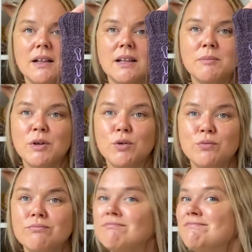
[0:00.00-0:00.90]
let me know.
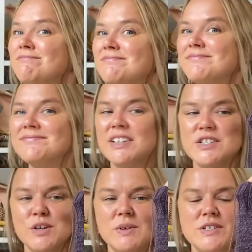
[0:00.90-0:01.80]

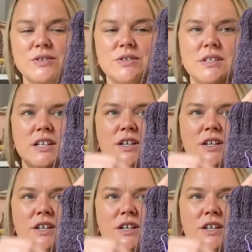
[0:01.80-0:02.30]
It's always good to